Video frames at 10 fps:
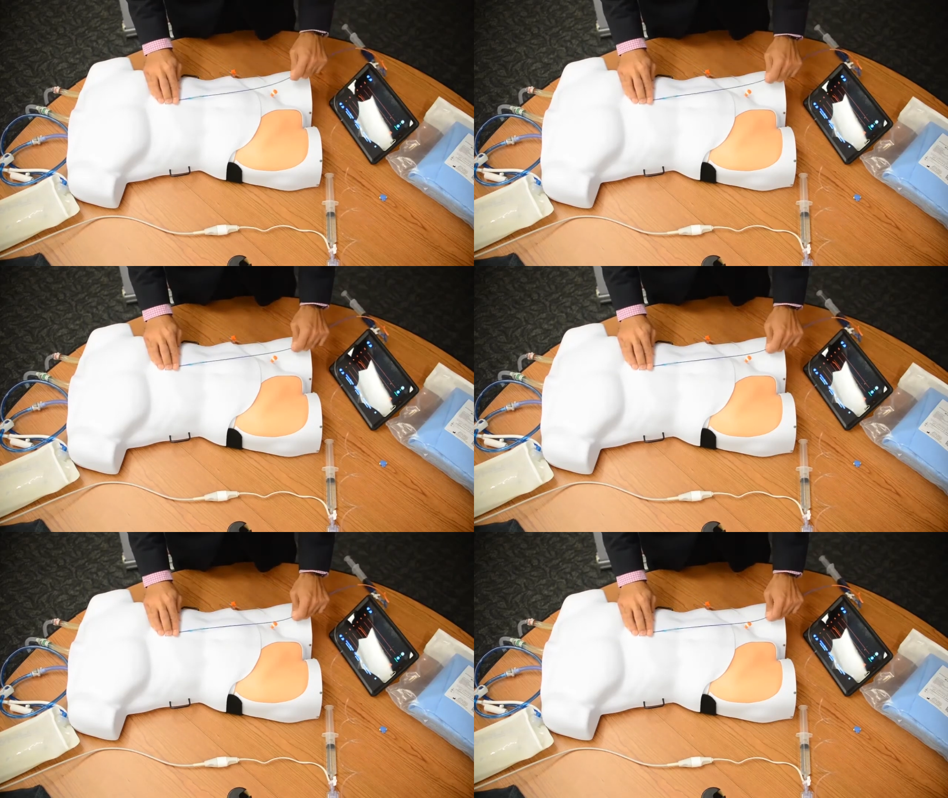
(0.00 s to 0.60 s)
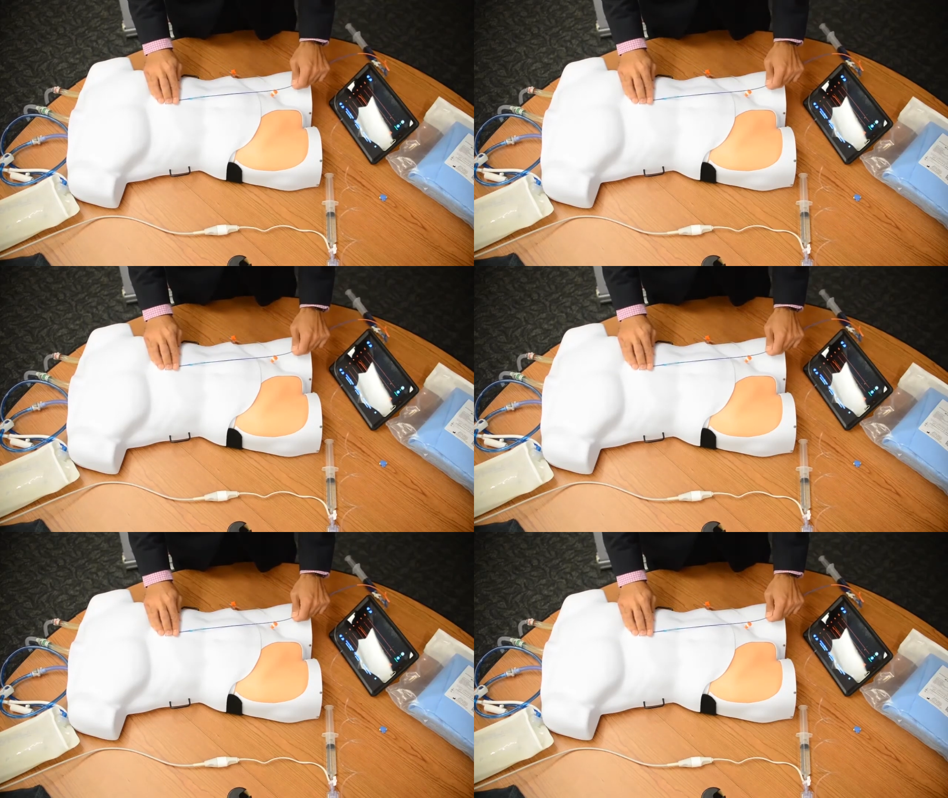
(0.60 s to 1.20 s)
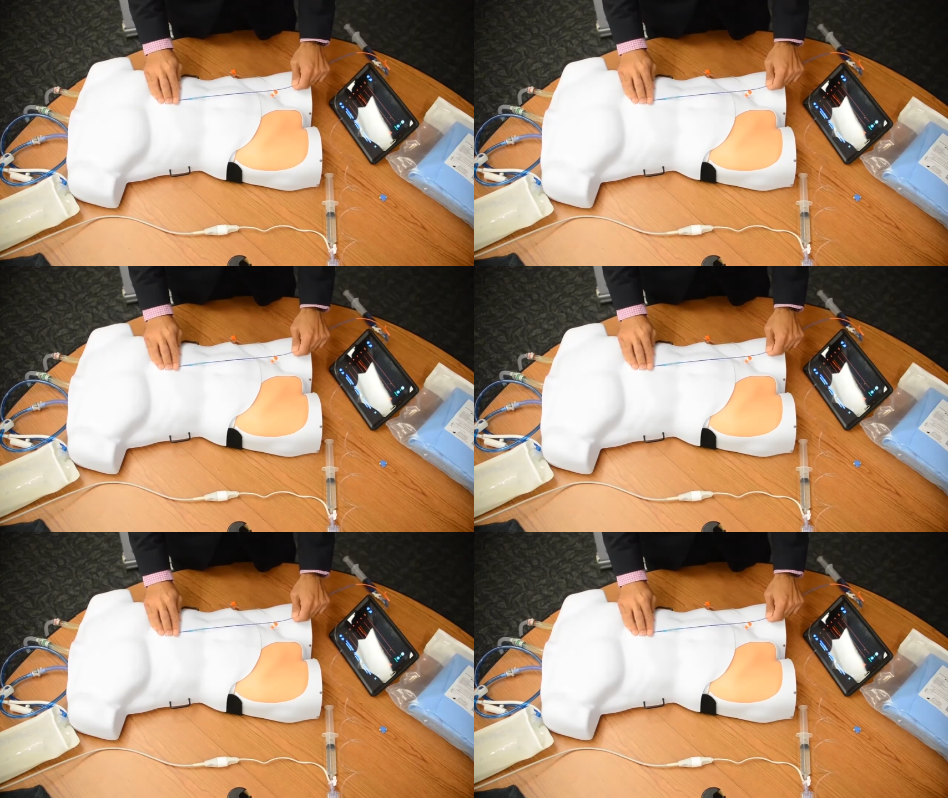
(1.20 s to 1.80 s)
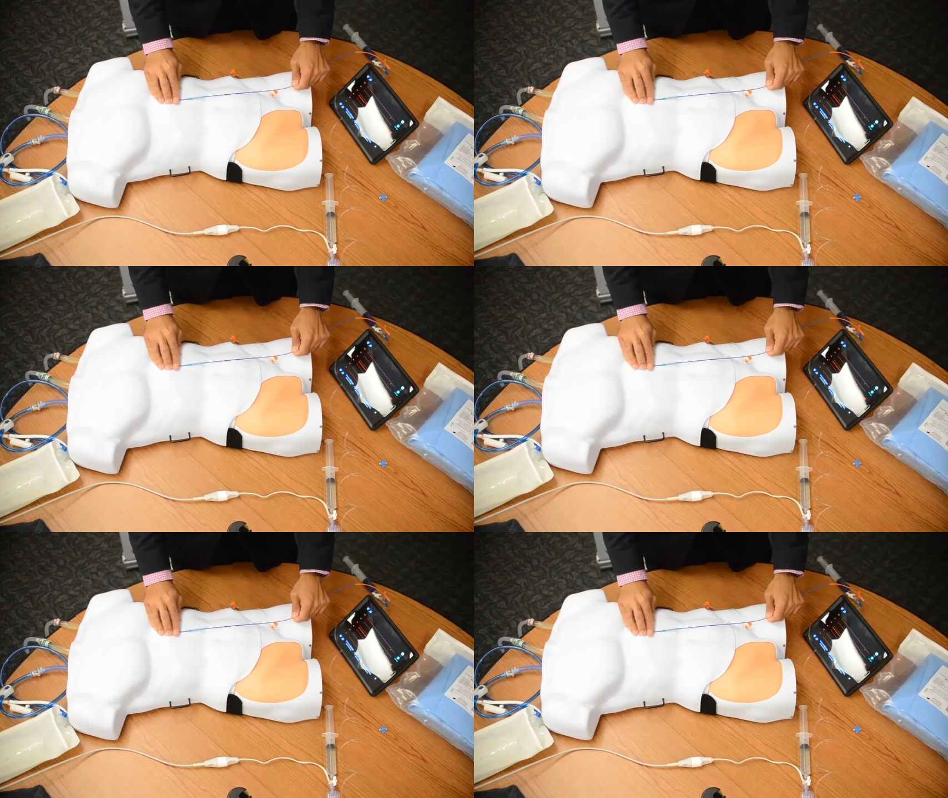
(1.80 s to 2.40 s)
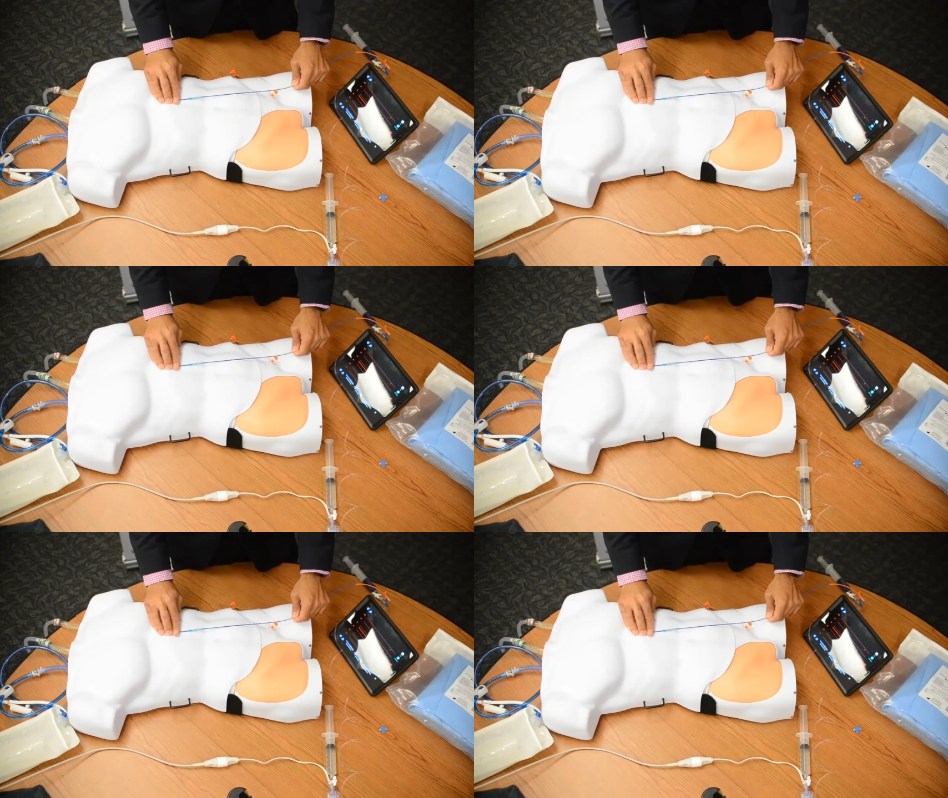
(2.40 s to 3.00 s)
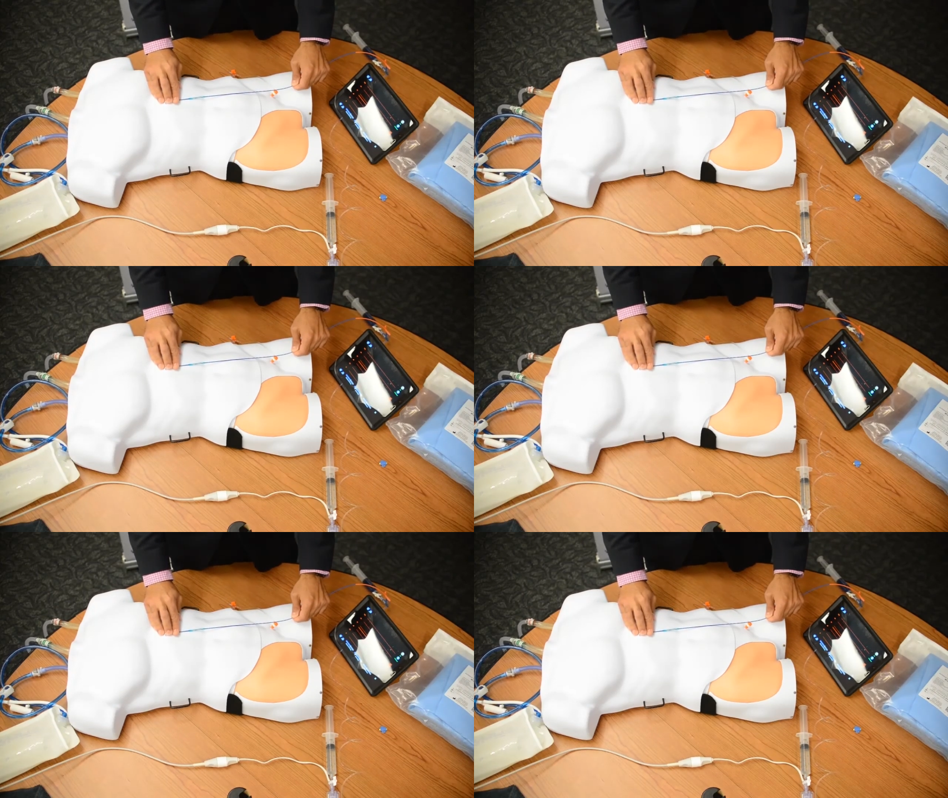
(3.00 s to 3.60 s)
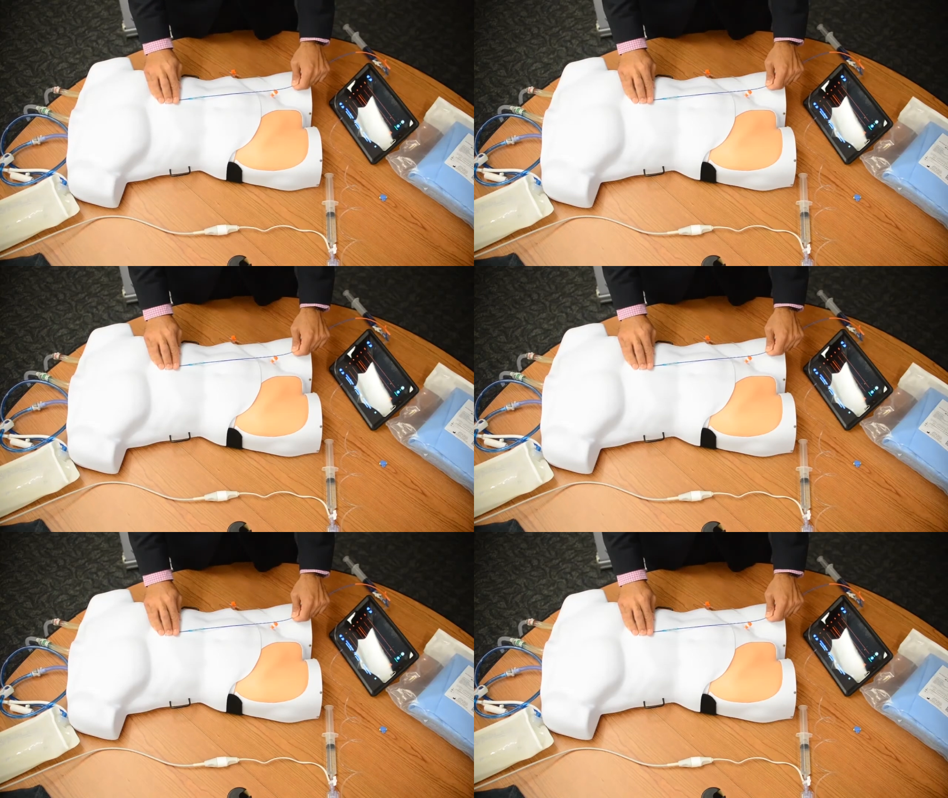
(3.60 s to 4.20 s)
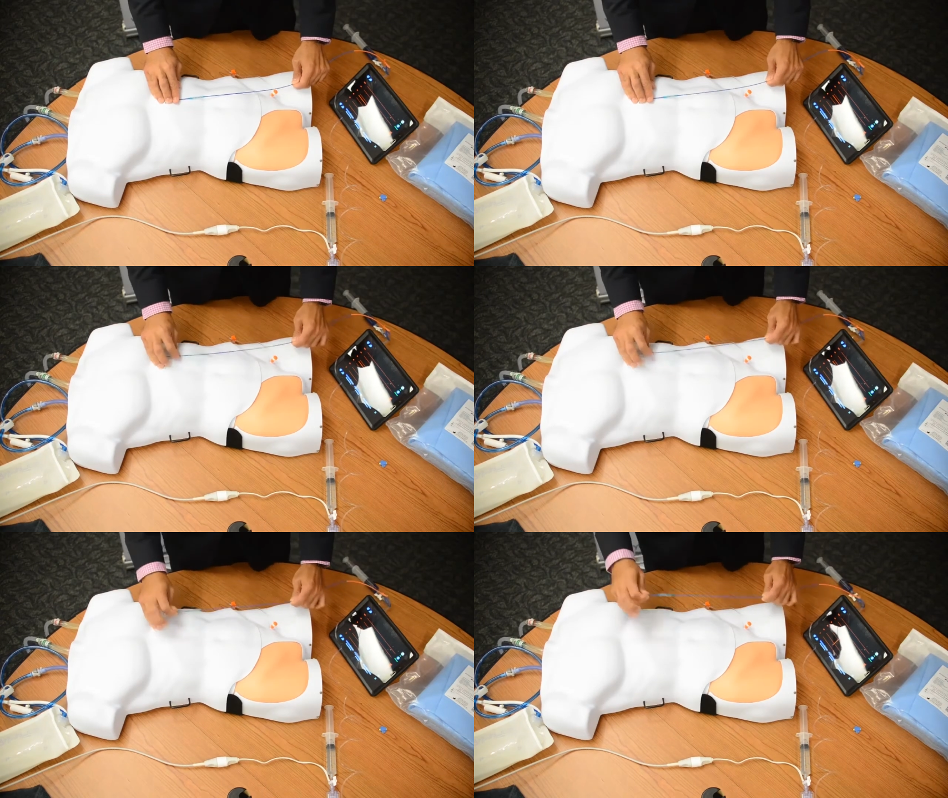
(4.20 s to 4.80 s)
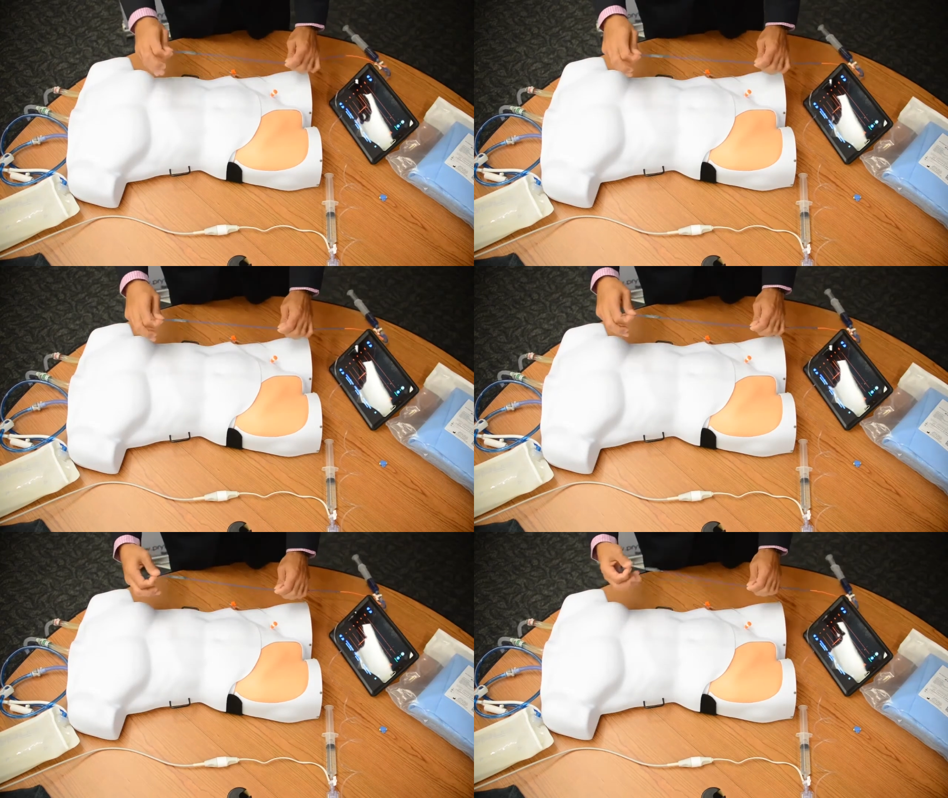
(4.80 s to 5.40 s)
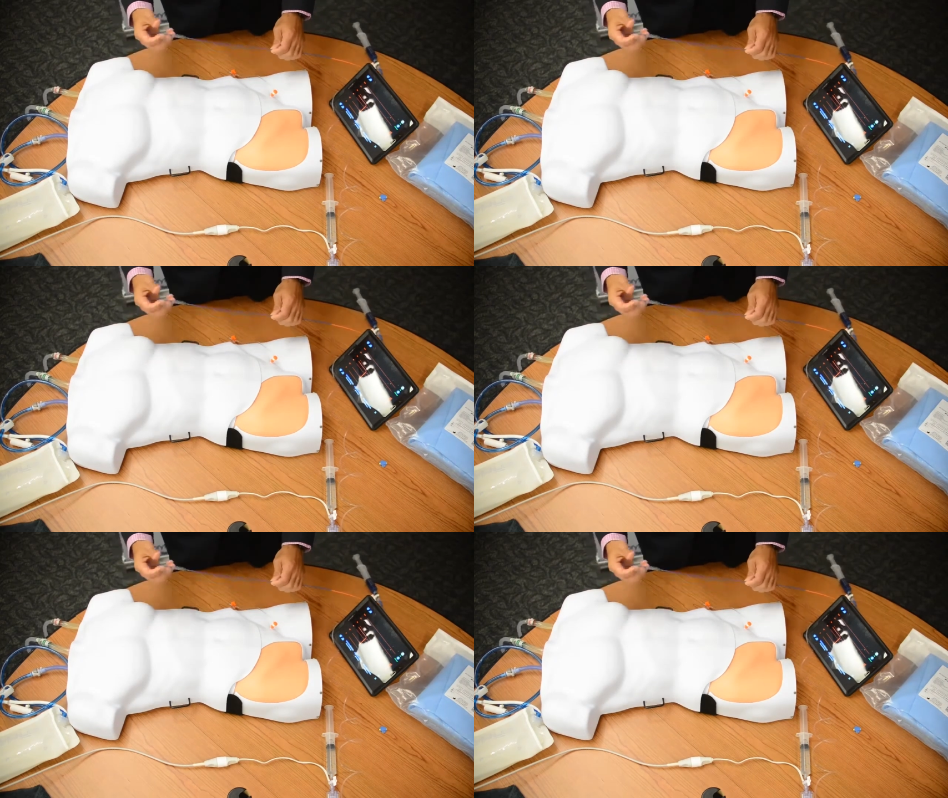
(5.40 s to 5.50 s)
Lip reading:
Nobody's mouth can be seen.